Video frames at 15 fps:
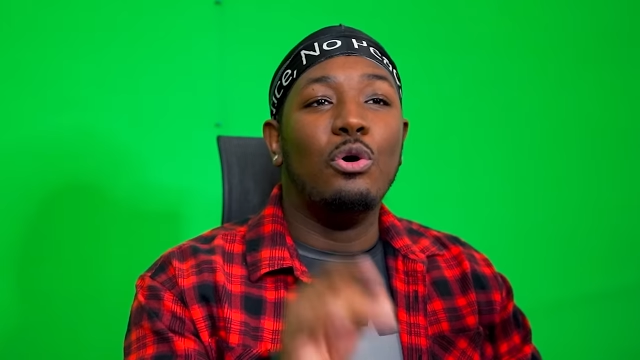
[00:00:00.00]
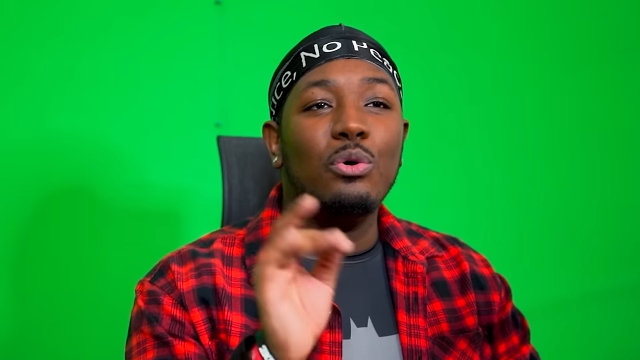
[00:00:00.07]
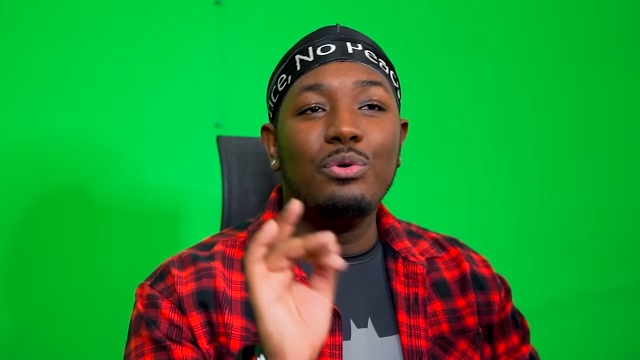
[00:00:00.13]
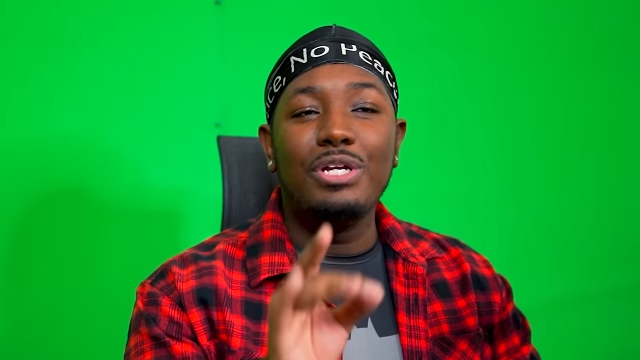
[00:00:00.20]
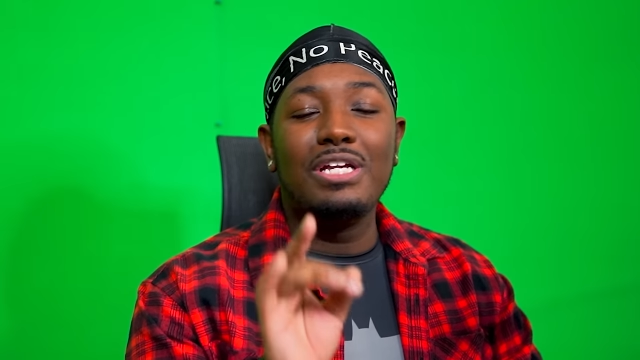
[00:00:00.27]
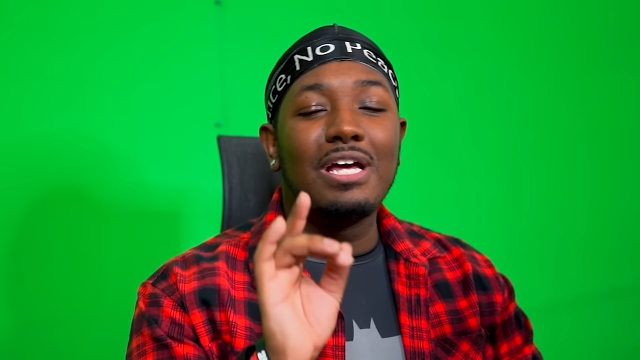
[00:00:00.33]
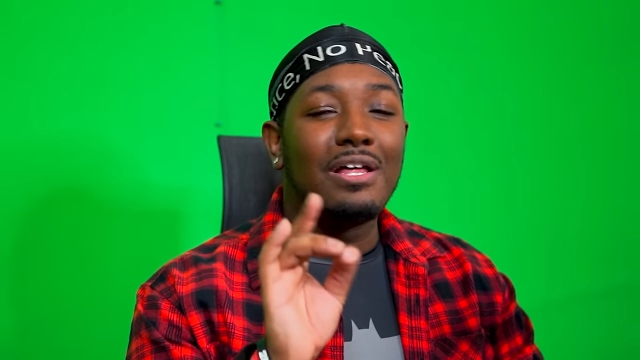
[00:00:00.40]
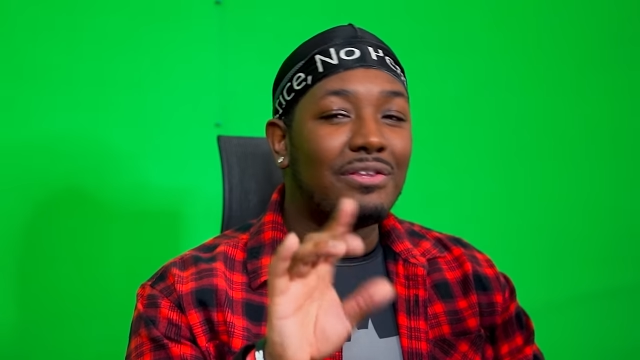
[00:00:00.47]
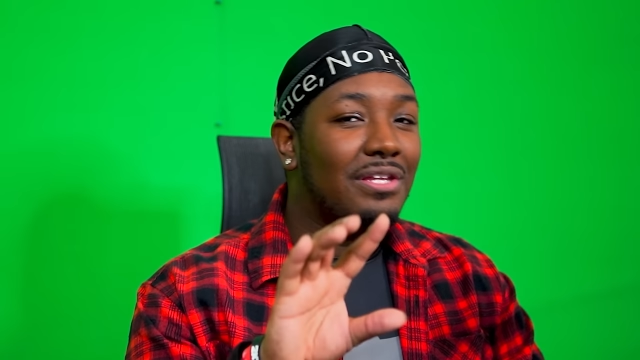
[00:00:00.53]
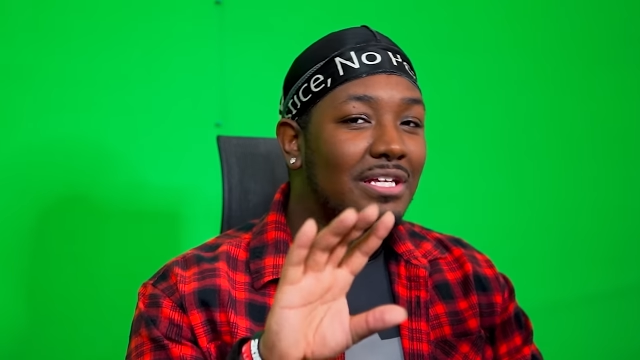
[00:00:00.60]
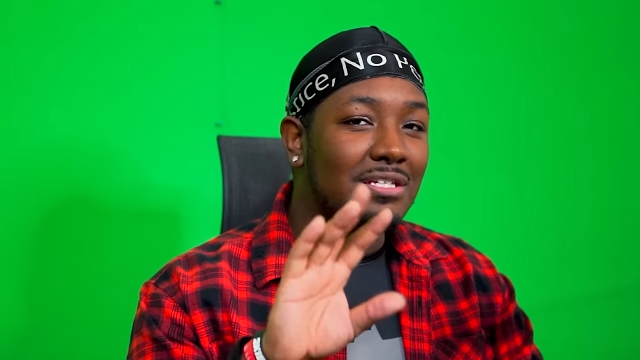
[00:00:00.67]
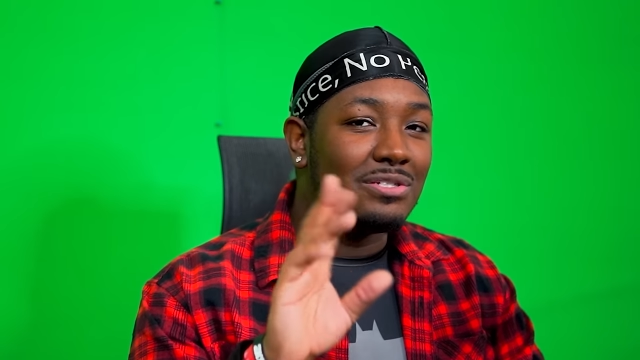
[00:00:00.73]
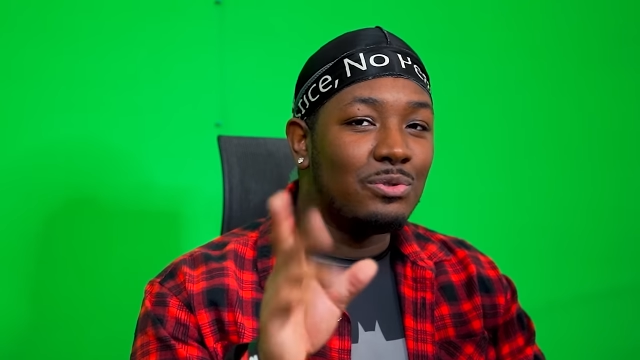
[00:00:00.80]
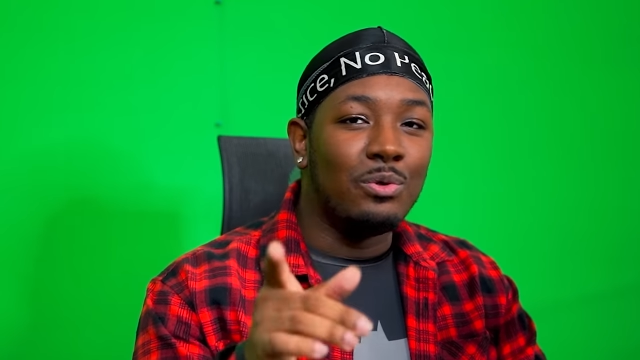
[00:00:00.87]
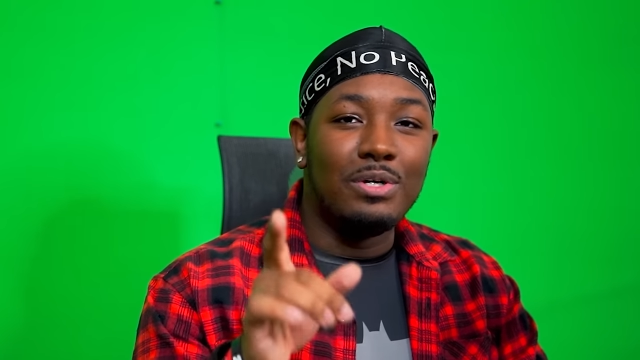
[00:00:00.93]
Who do y'all think
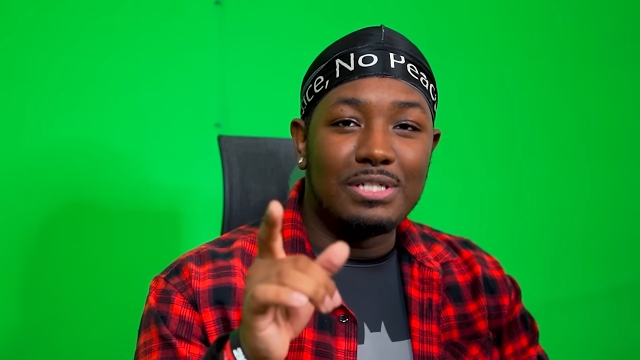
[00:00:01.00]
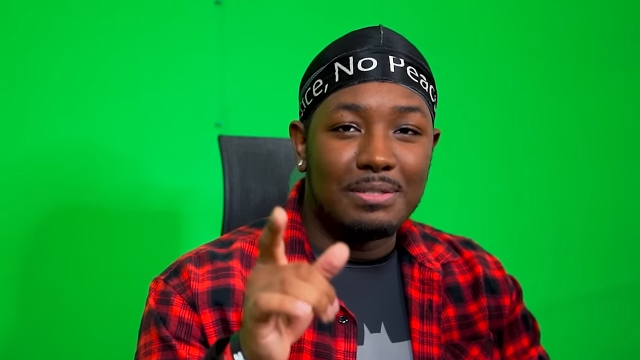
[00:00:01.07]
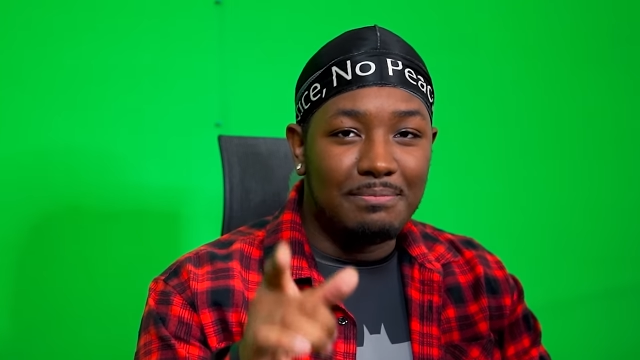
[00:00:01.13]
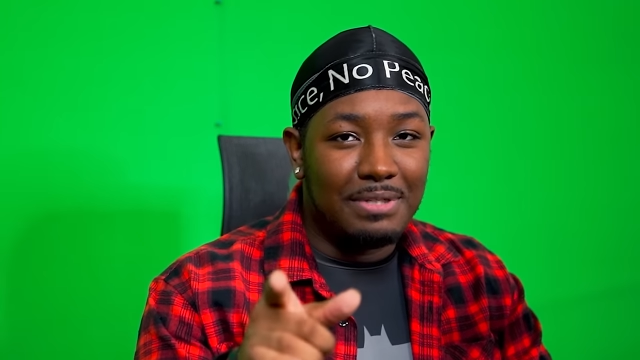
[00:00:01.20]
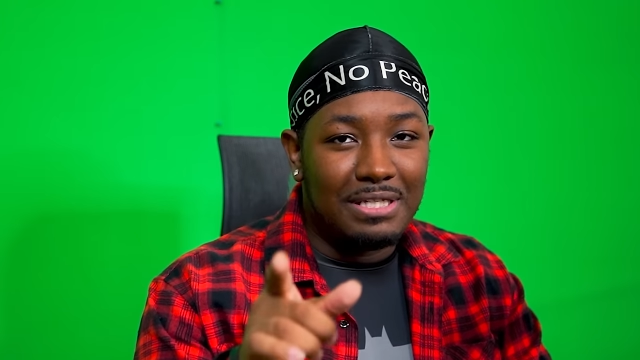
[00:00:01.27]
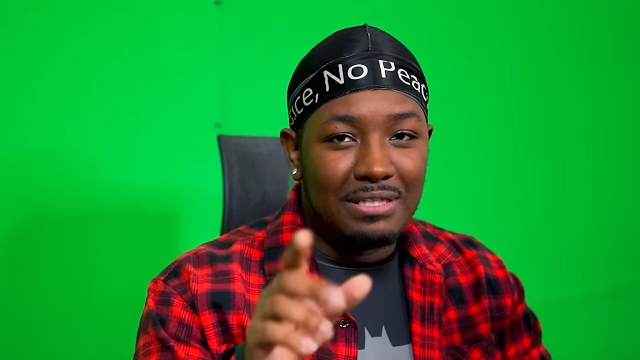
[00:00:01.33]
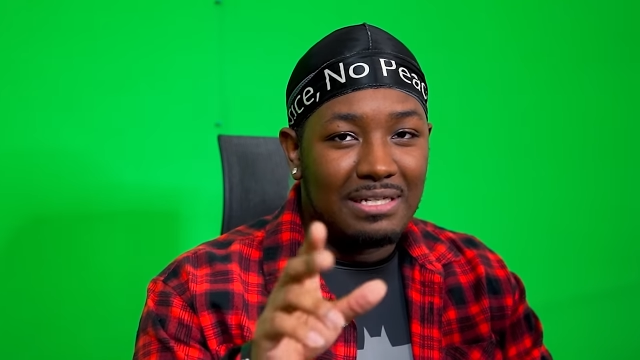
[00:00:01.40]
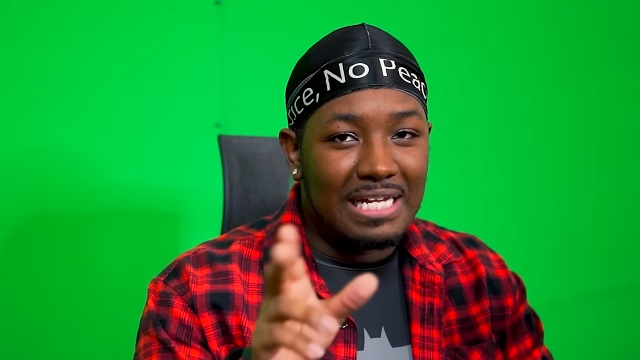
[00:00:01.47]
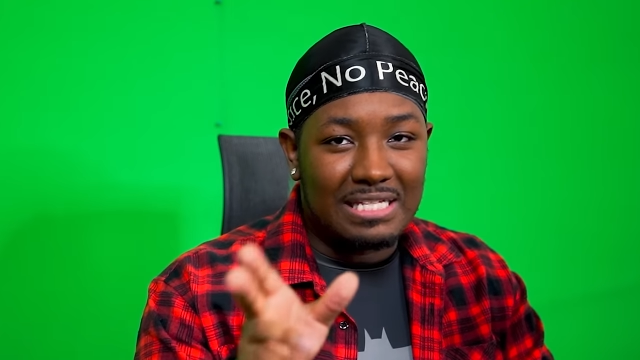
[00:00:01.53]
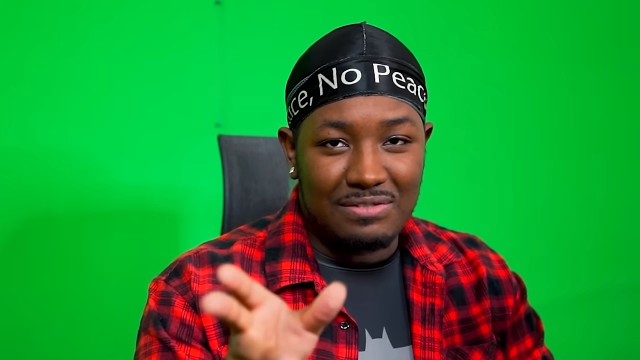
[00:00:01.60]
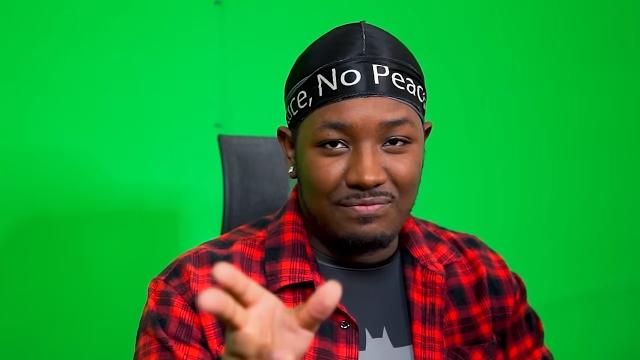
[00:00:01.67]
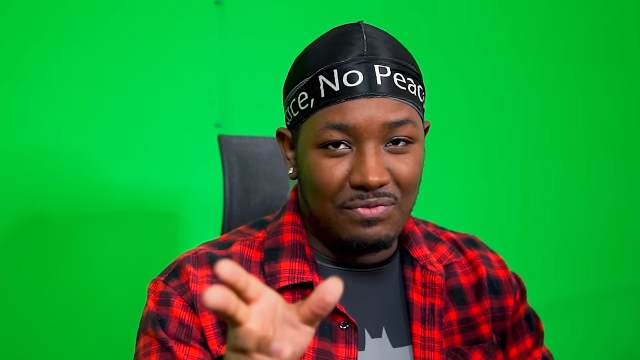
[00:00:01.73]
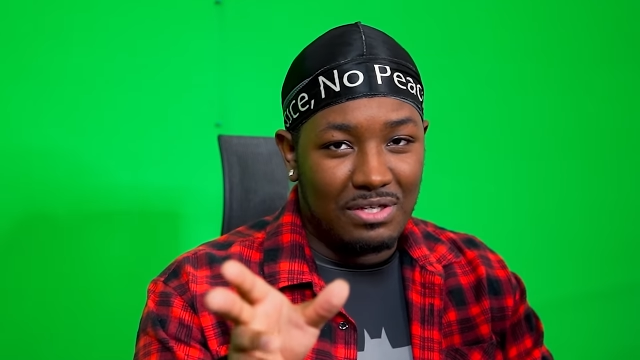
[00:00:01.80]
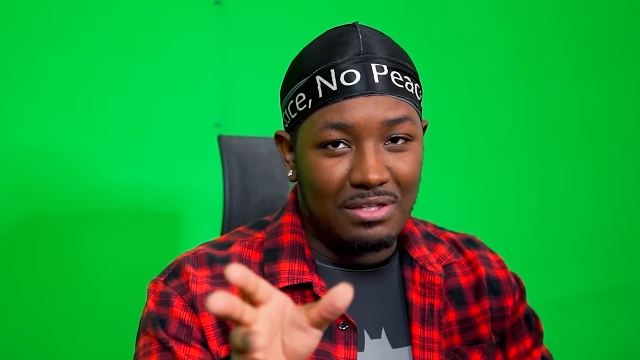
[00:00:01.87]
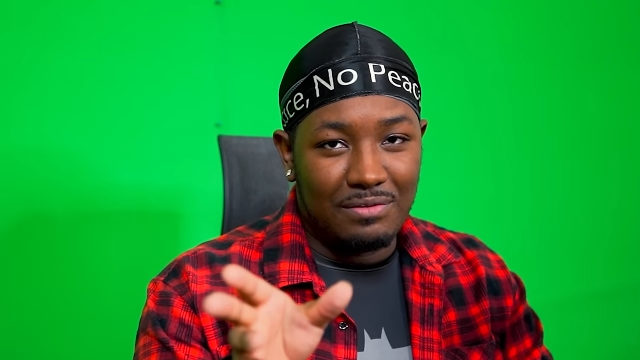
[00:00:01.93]
is going to be the next
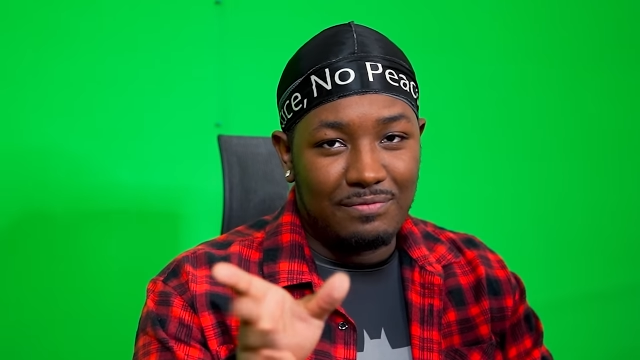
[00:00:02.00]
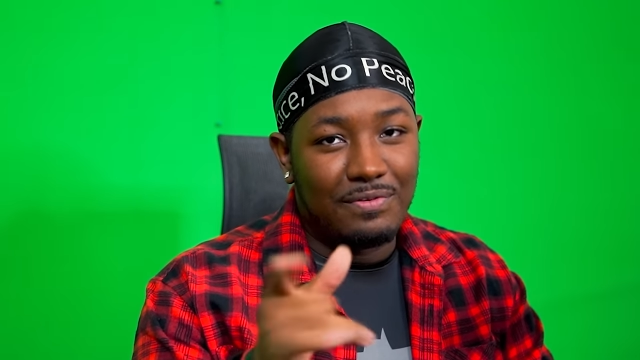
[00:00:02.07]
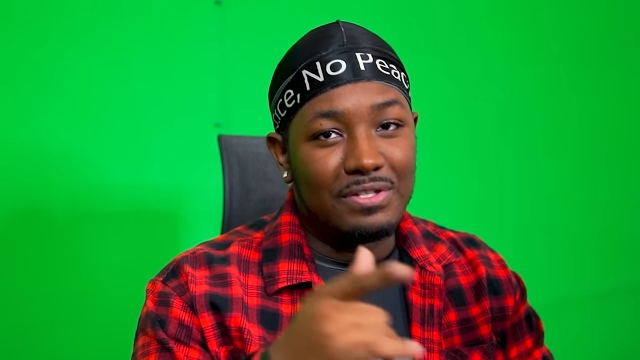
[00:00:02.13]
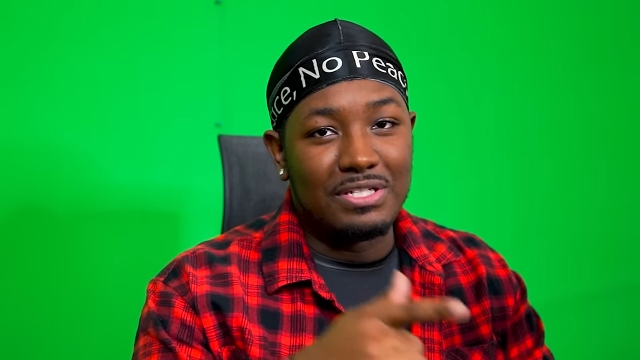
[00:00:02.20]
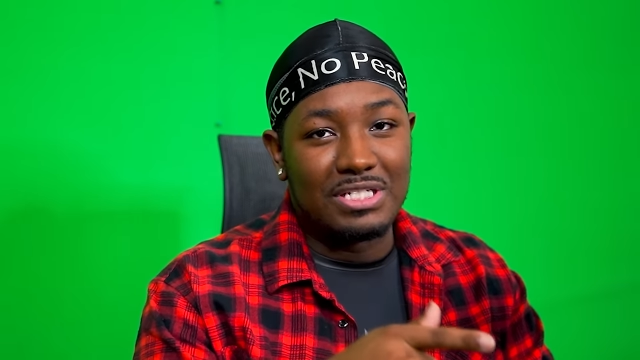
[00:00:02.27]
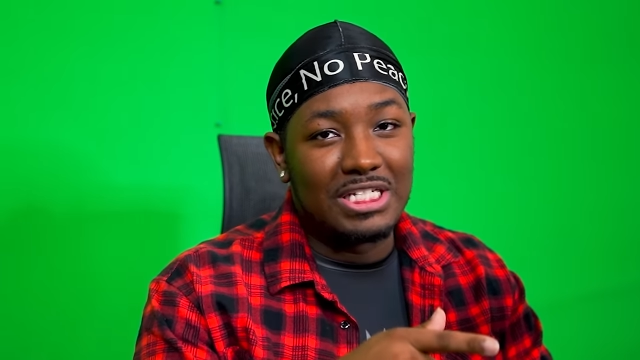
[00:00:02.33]
villain for the